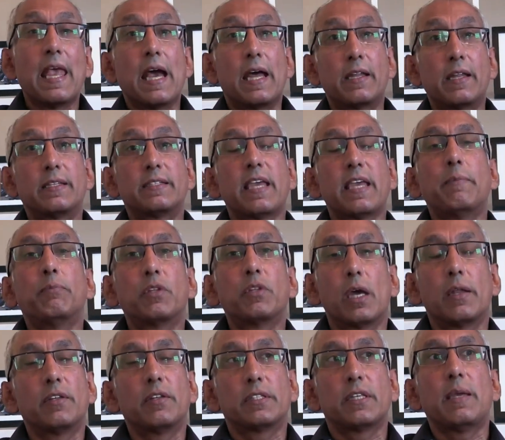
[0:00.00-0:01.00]
And at the same,
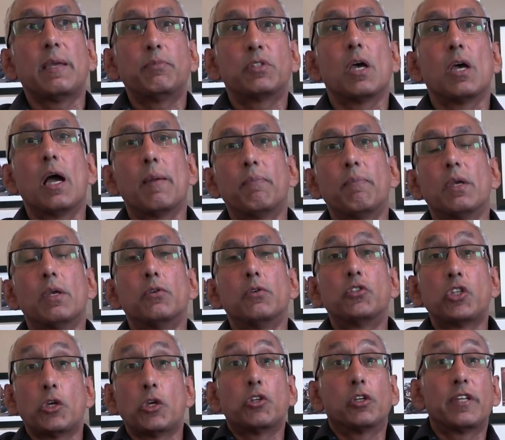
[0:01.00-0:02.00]
at the same time,
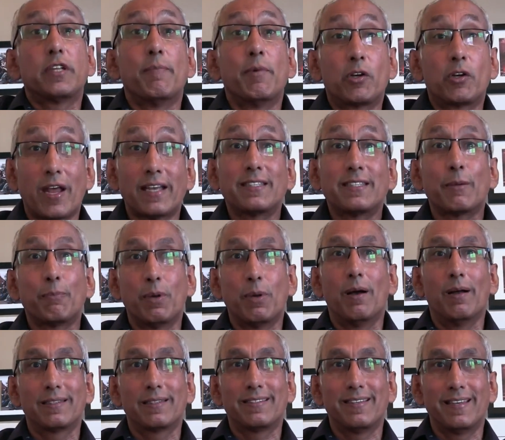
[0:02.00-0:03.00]
social democratic
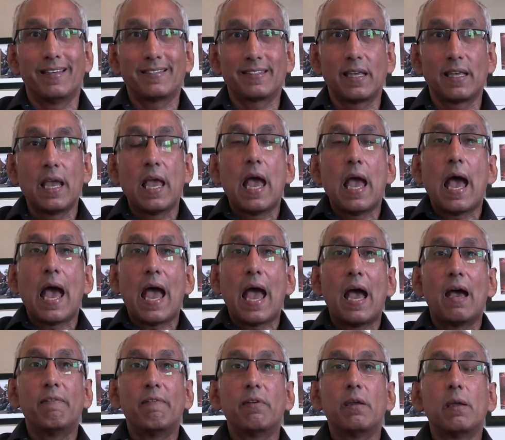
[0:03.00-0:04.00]
parties
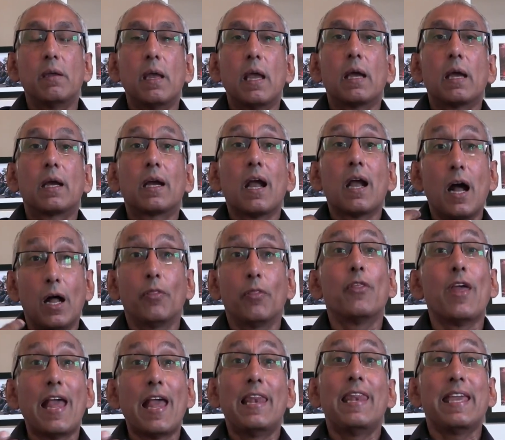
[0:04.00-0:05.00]
have
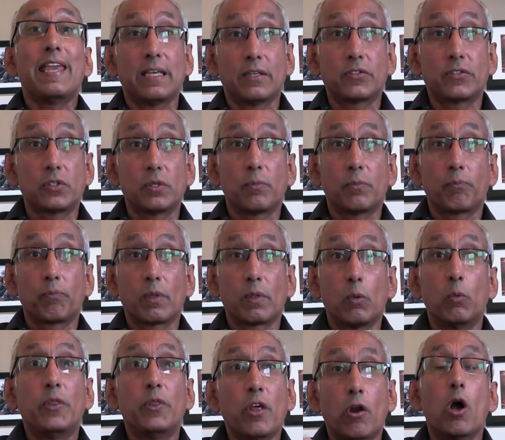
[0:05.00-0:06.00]
cut their links
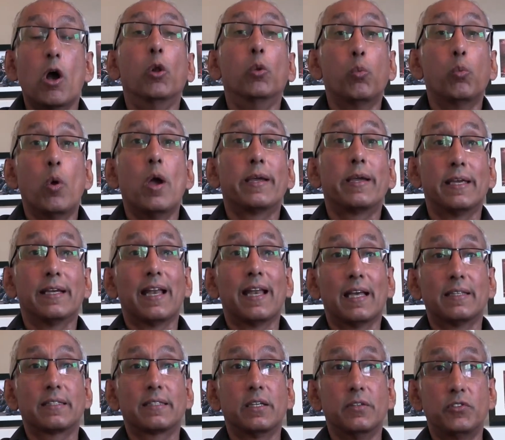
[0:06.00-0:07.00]
with their old working
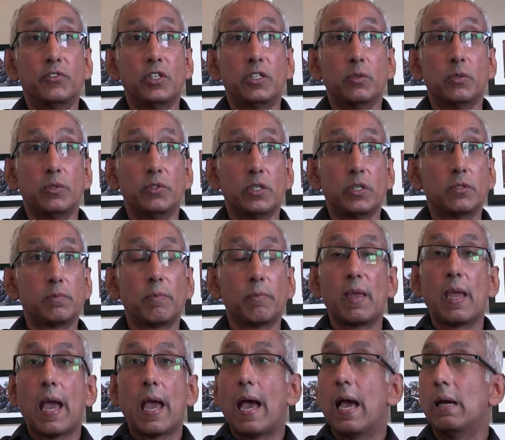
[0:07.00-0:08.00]
class constituencies.
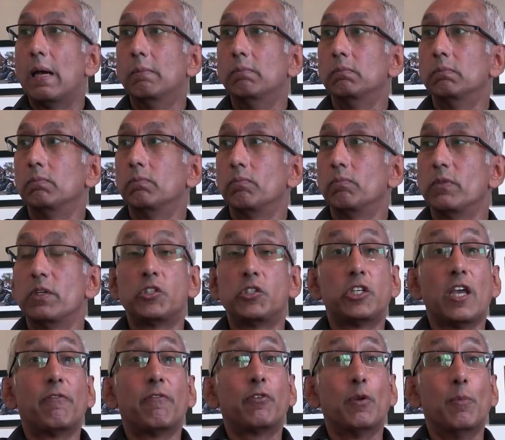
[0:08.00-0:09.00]
Um, The
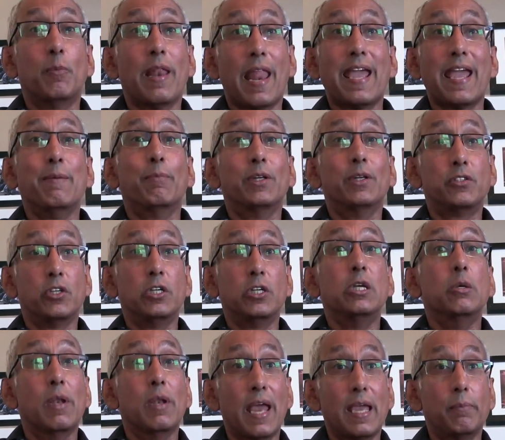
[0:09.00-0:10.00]
shift from Labour to
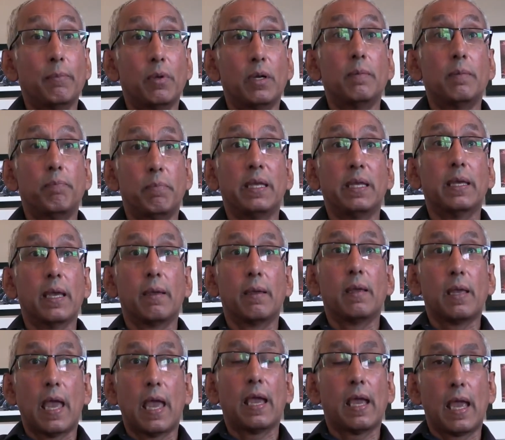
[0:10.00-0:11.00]
New Labour being a,
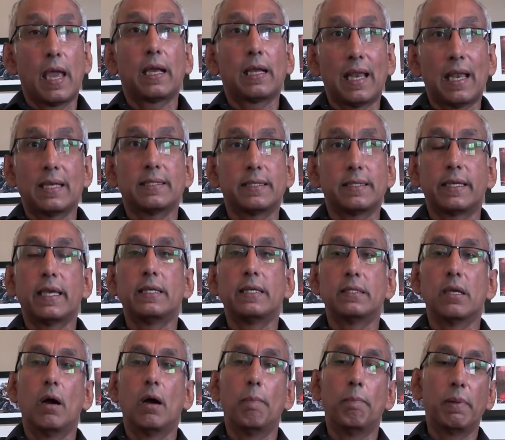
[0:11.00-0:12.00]
a, a classic
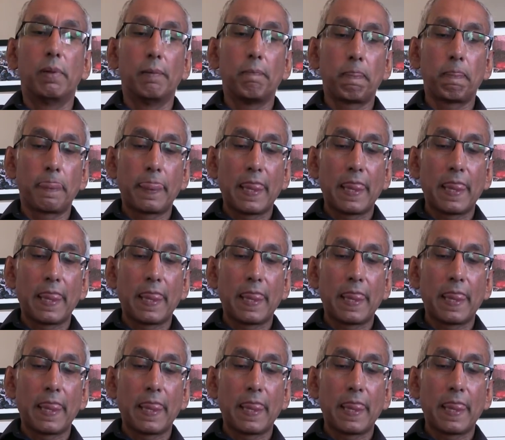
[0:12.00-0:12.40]
example.